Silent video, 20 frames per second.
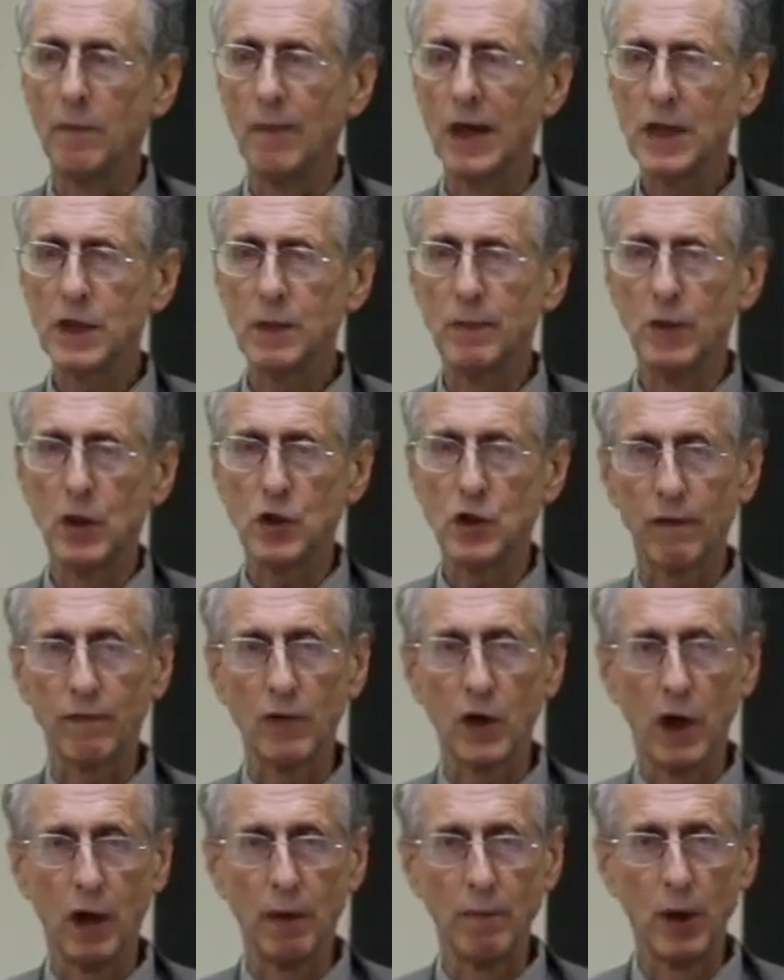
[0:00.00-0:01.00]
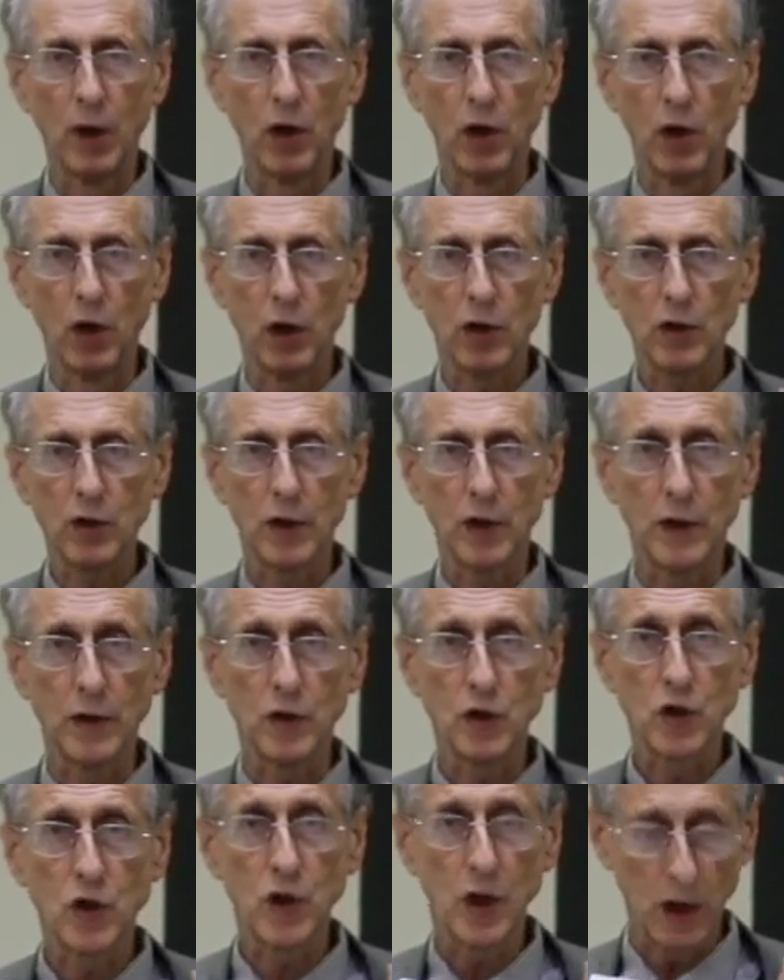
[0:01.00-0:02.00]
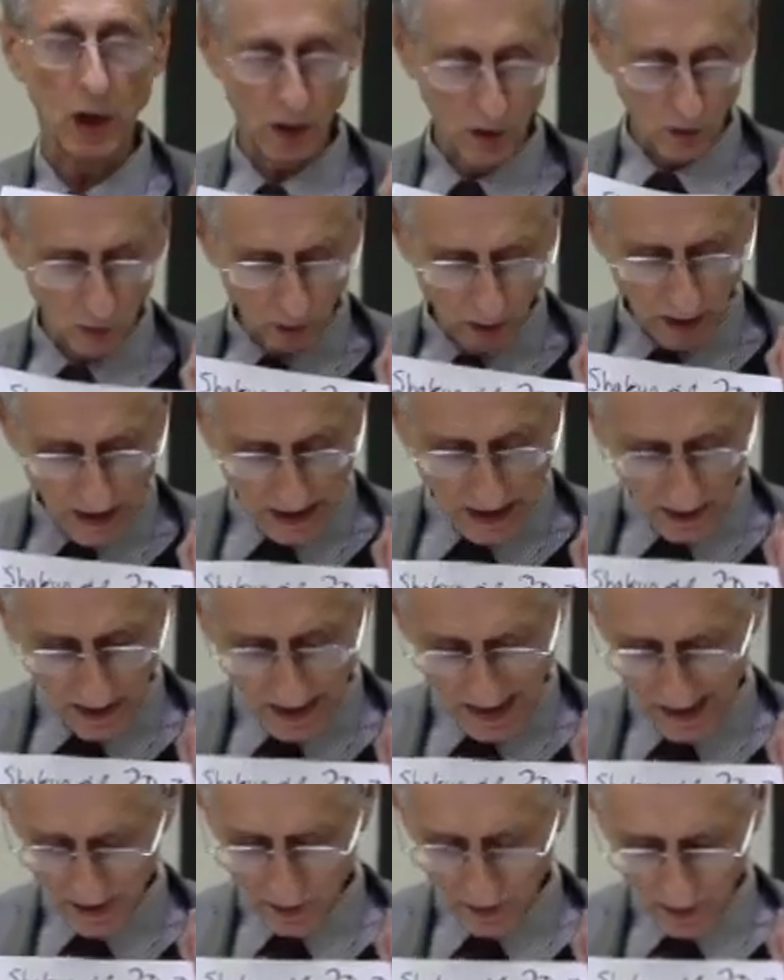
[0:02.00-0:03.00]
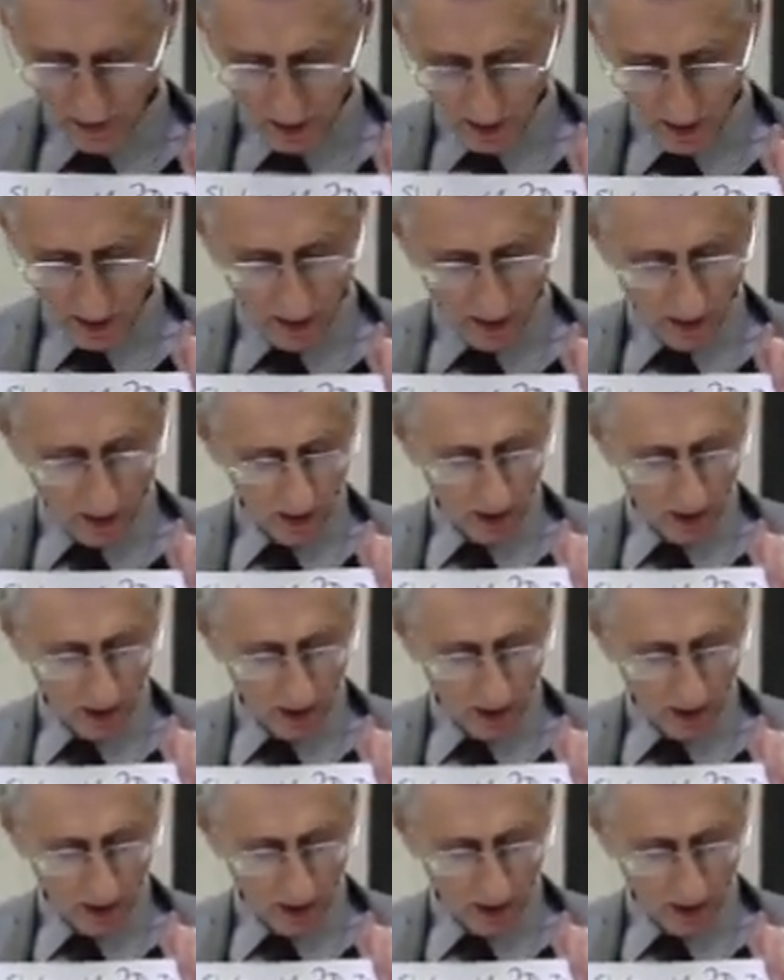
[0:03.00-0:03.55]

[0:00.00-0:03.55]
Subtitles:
And measurements of carbon dioxide show that